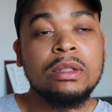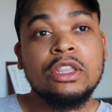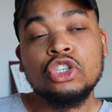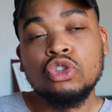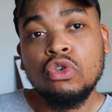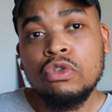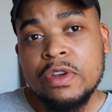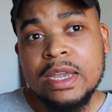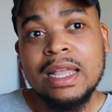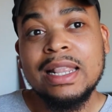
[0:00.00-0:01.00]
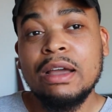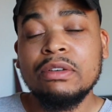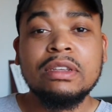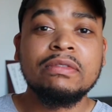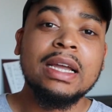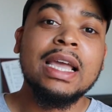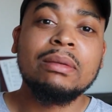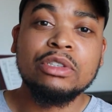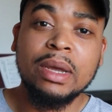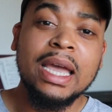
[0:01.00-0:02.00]
The story and narrative that
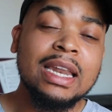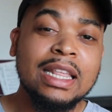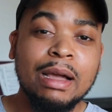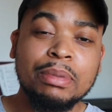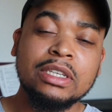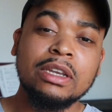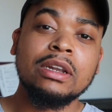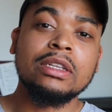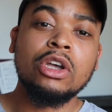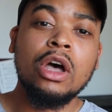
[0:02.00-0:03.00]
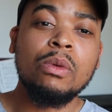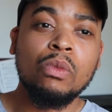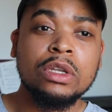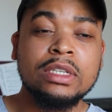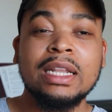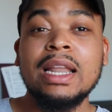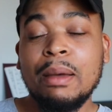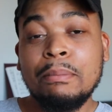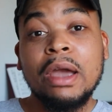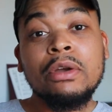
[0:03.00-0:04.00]
came to my head at that particular time was, and,
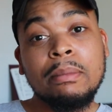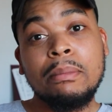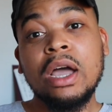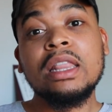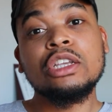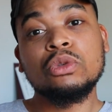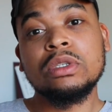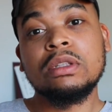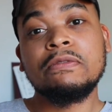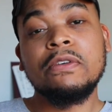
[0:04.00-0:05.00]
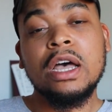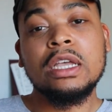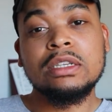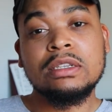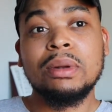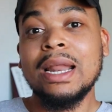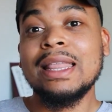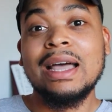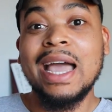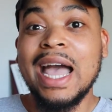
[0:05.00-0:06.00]
and bearing in mind this was the first
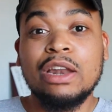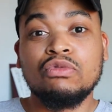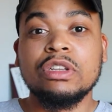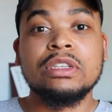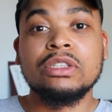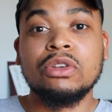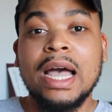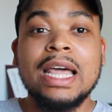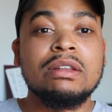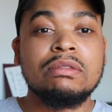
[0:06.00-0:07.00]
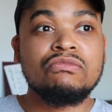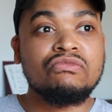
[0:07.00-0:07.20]
play that I had written, so I hadn't